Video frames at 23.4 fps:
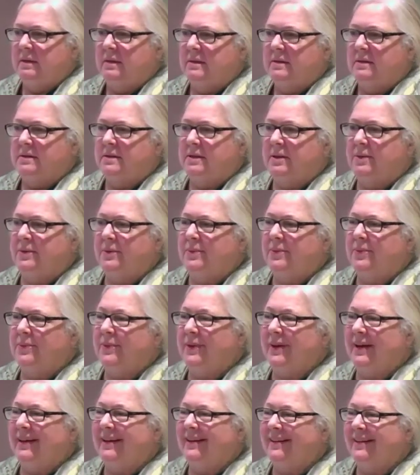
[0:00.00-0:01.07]

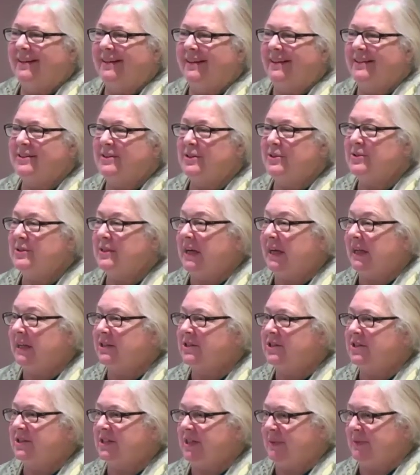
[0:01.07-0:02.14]
So a
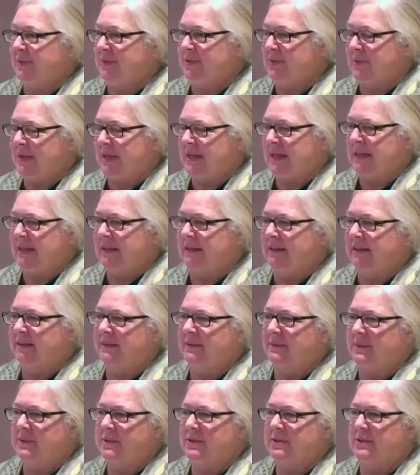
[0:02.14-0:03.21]
sociologist I was reading
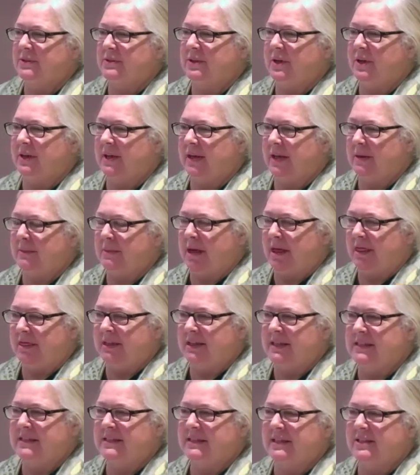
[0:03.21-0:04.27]
was talking about
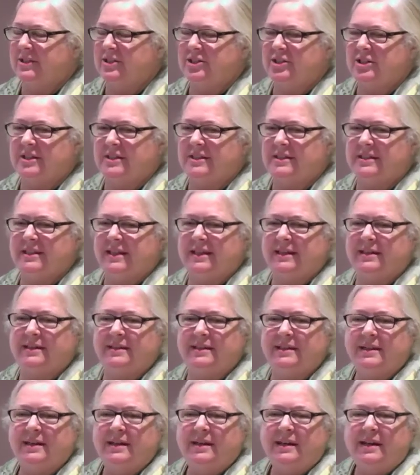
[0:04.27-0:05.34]
this, and she said
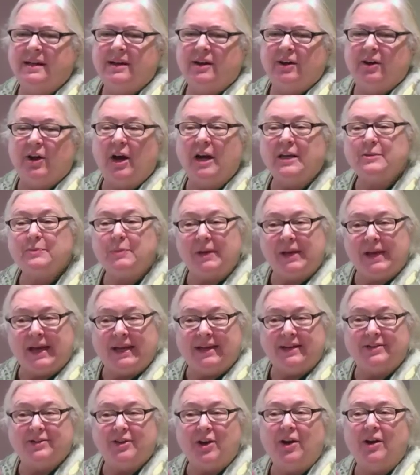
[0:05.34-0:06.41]
her husband had
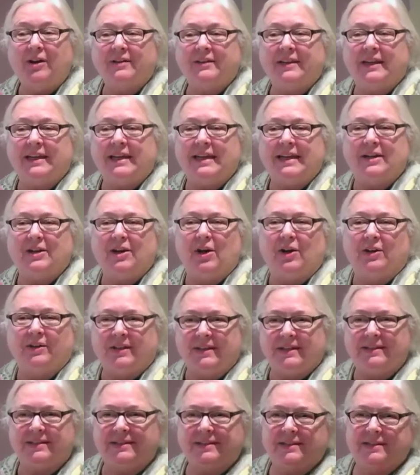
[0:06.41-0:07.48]
a dog that he called
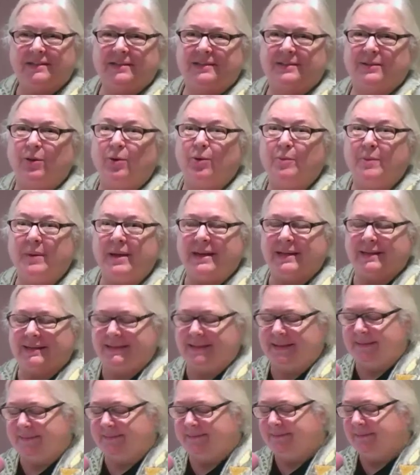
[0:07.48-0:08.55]
his
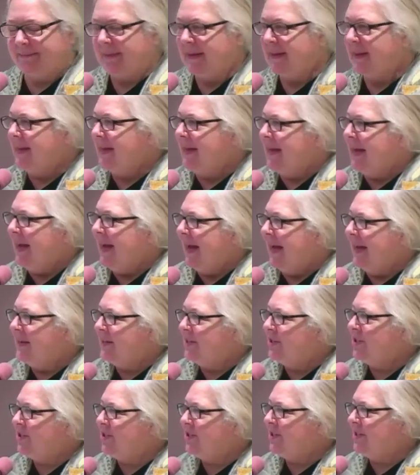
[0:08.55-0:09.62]
soulmate. And
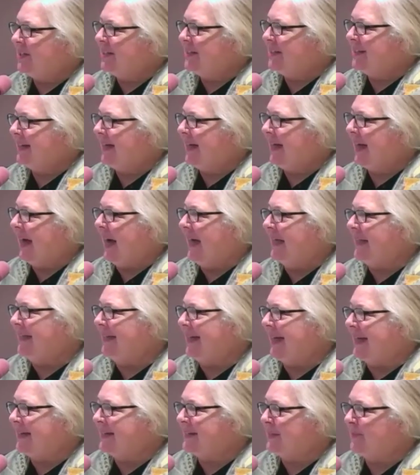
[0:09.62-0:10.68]
she said, I
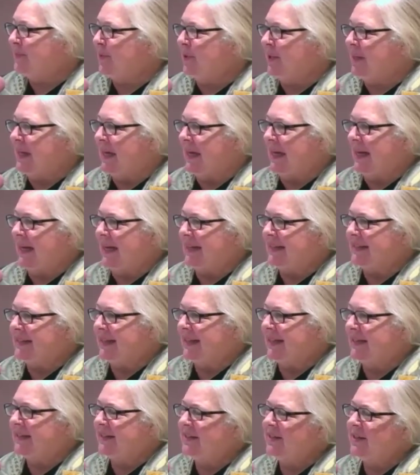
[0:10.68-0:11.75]
idly asked him one night, I
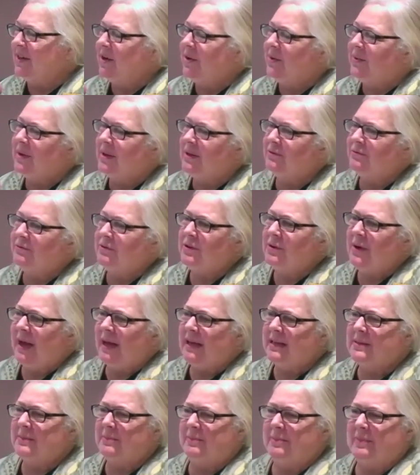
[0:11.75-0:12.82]
said, if you
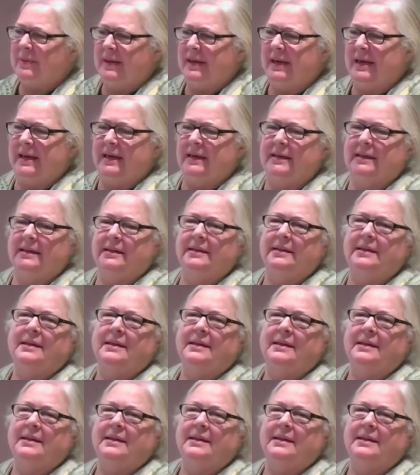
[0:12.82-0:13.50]
had to pick